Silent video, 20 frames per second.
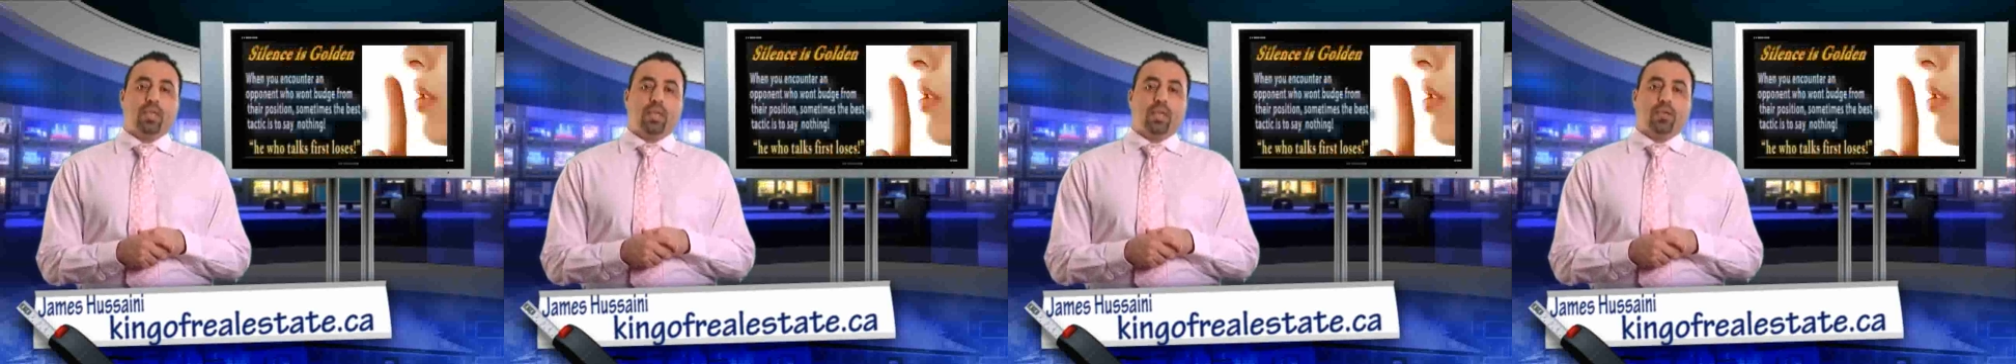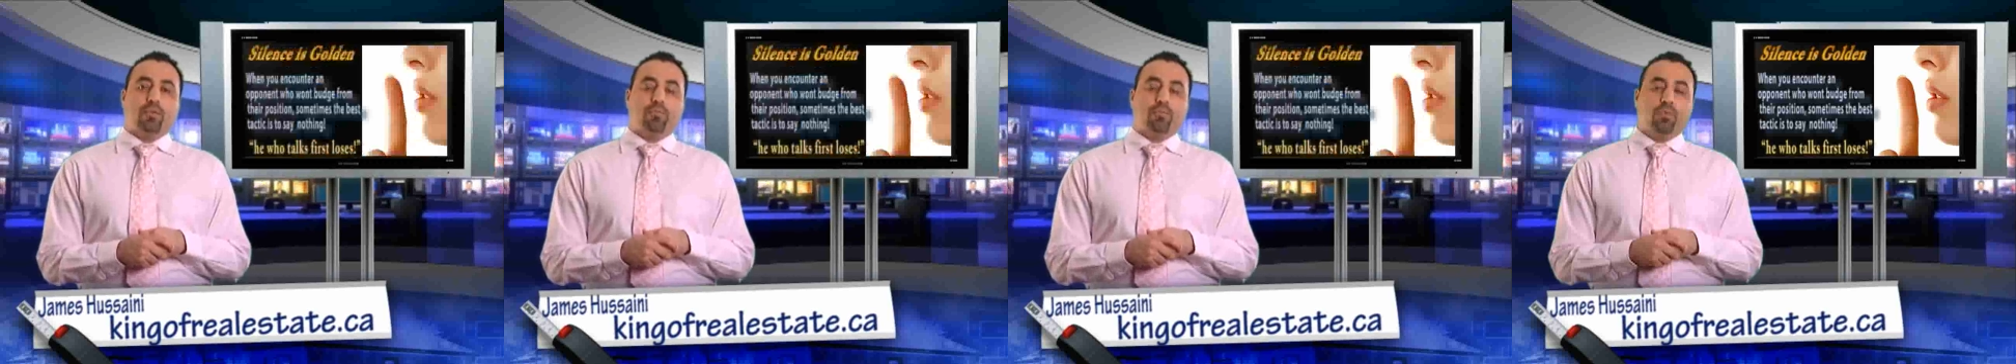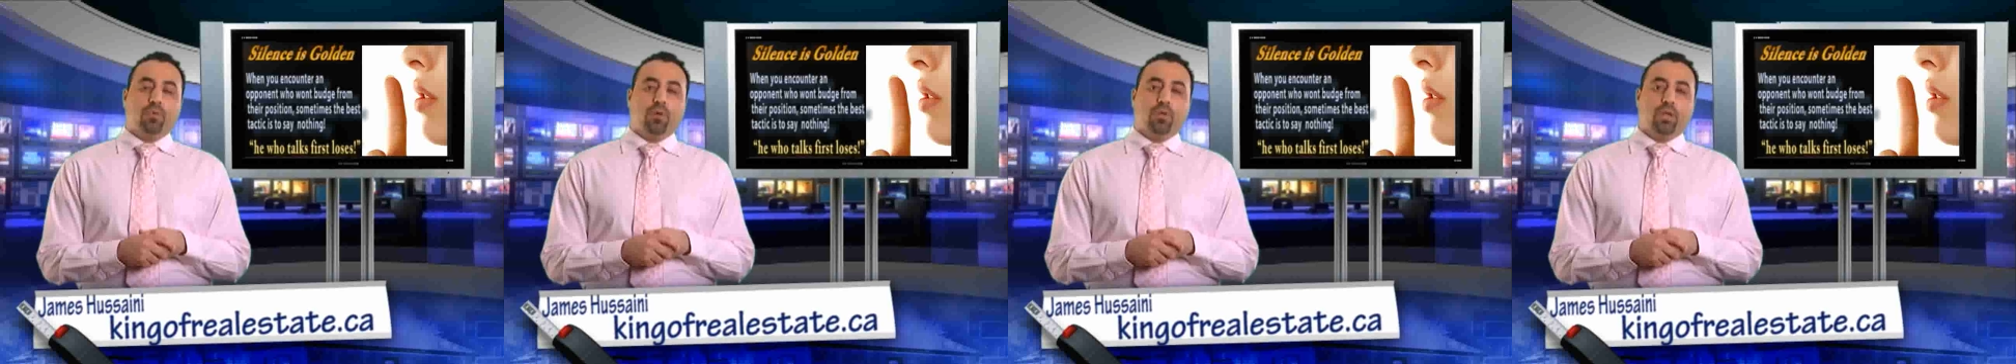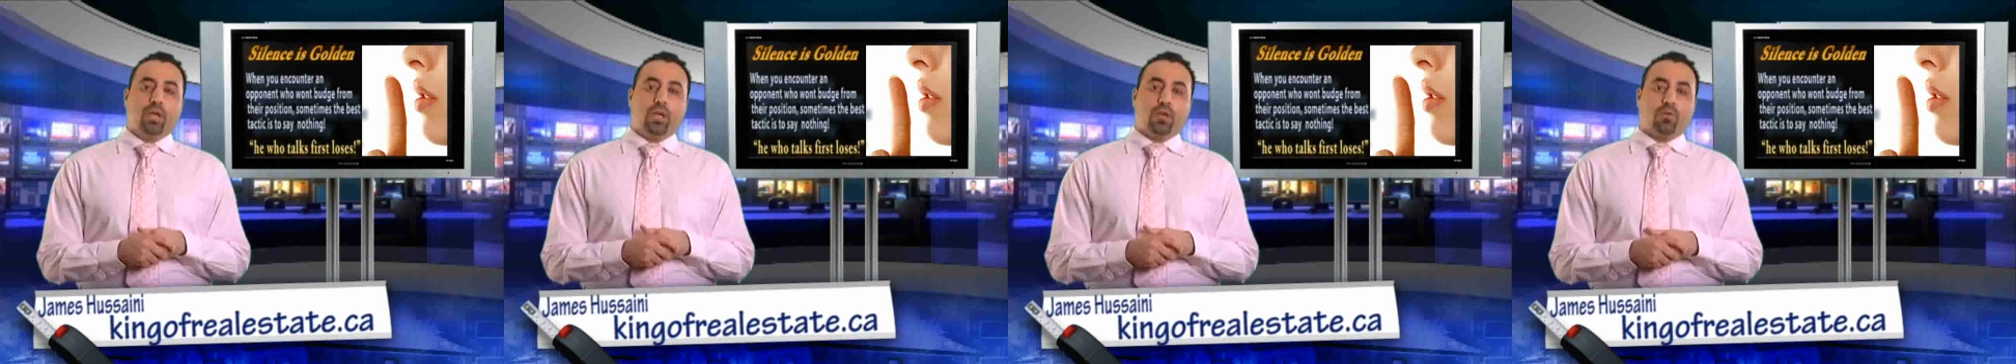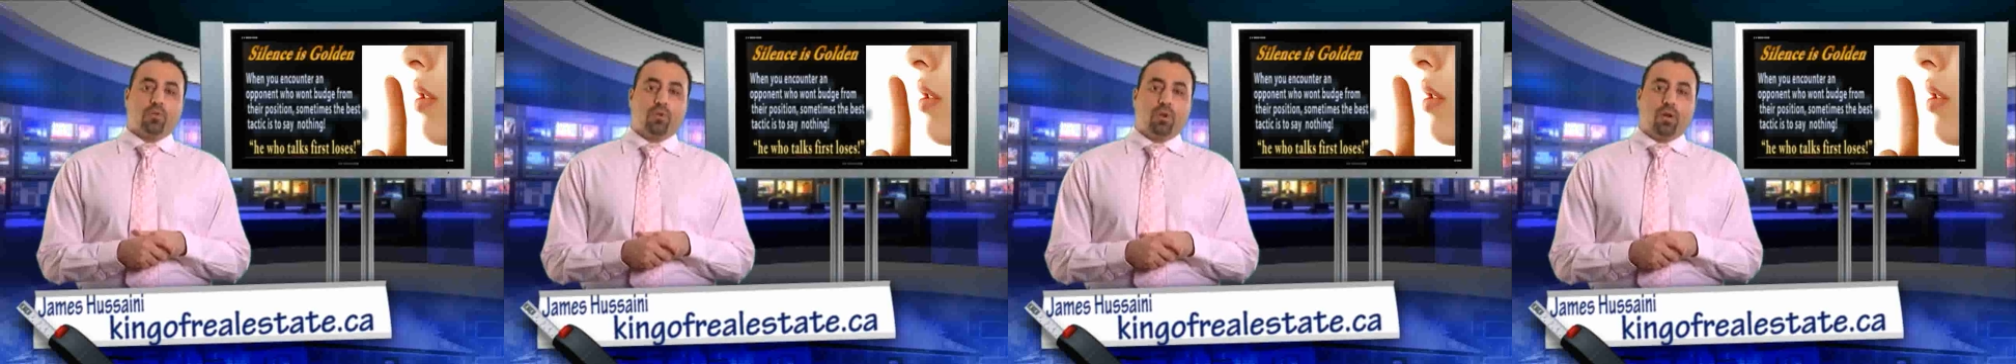if you're
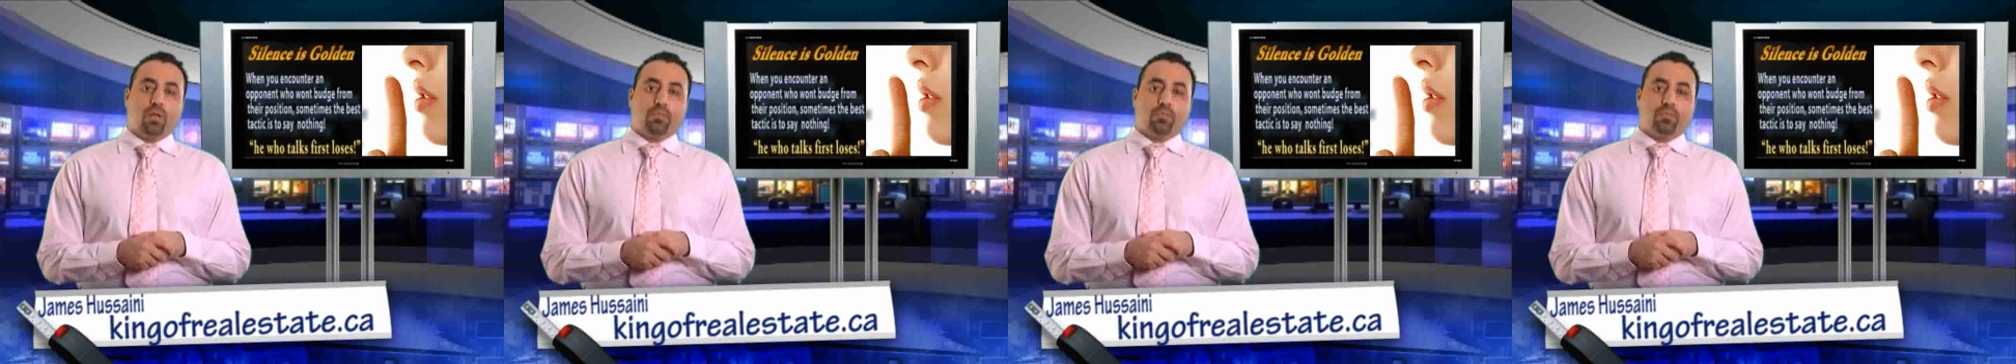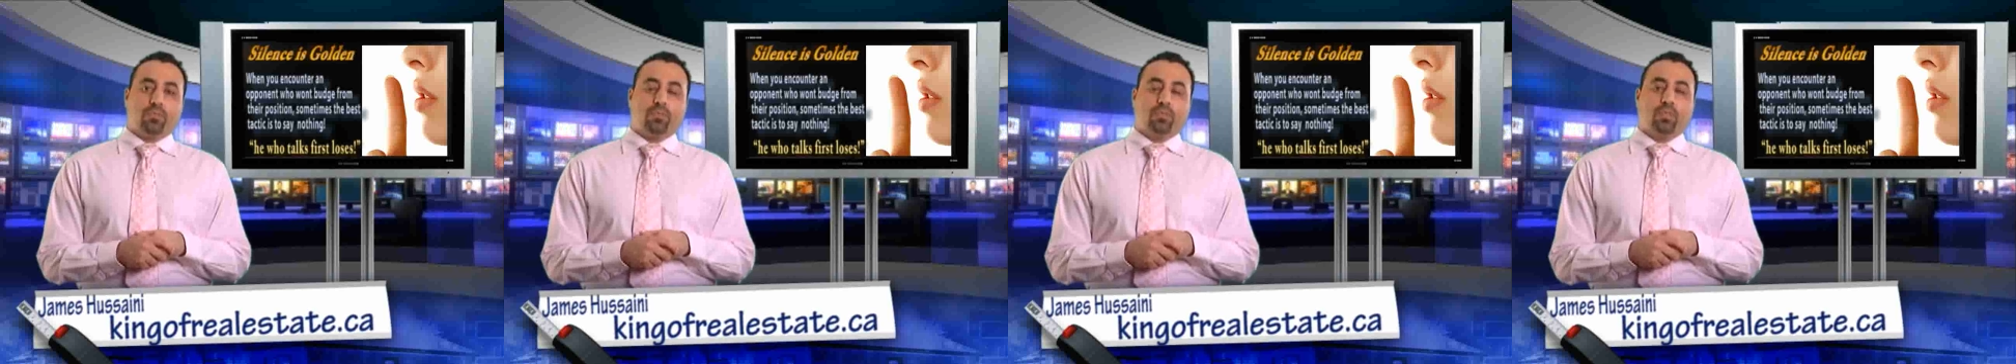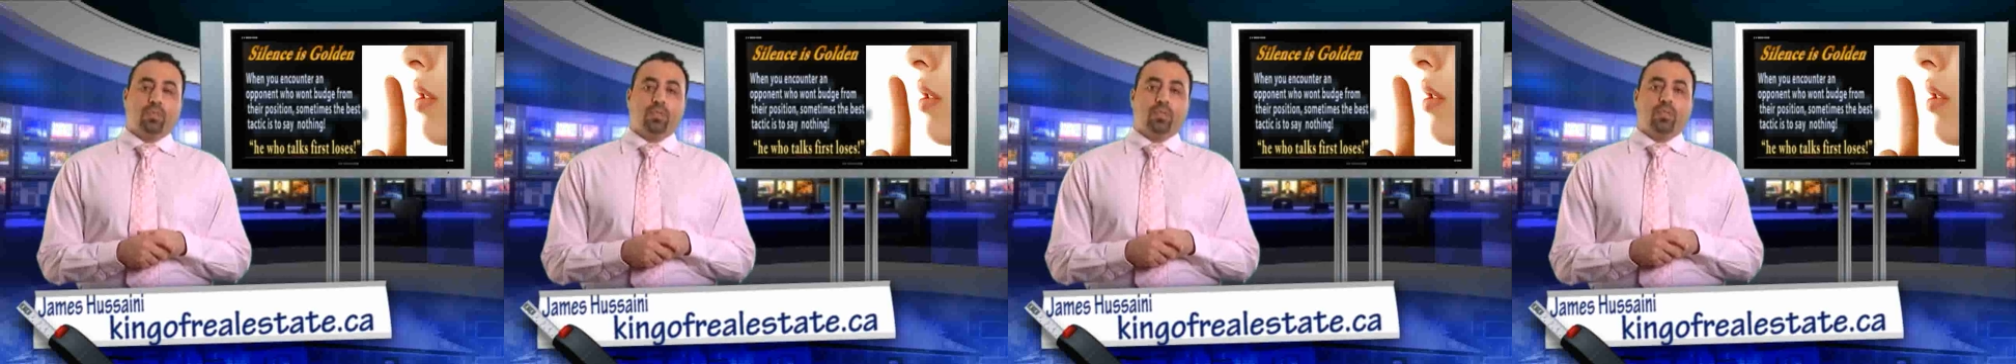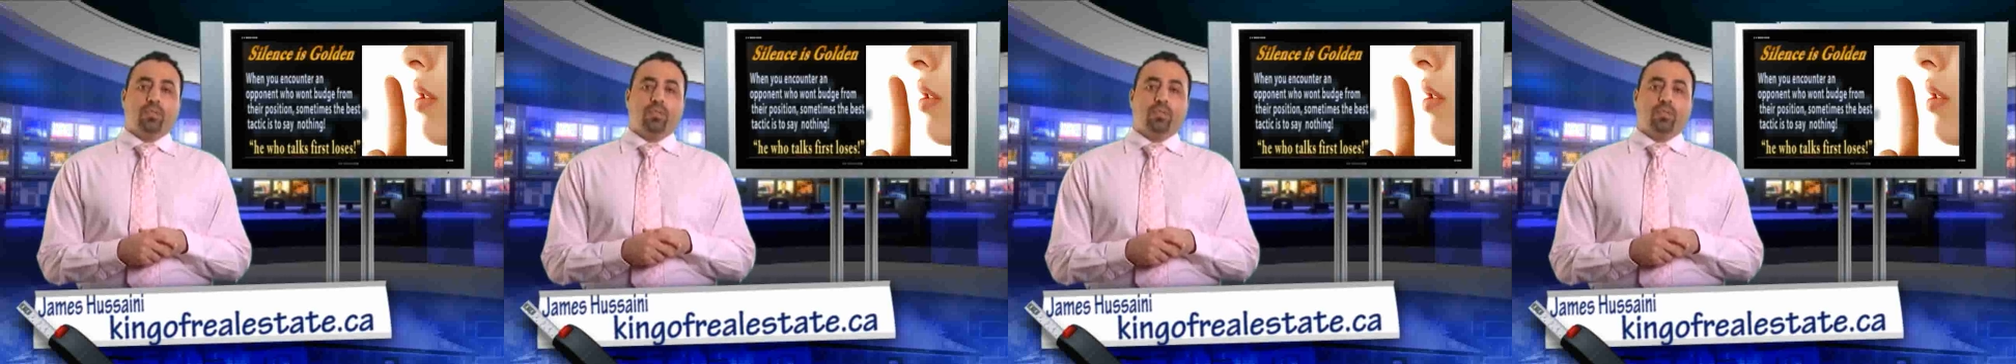across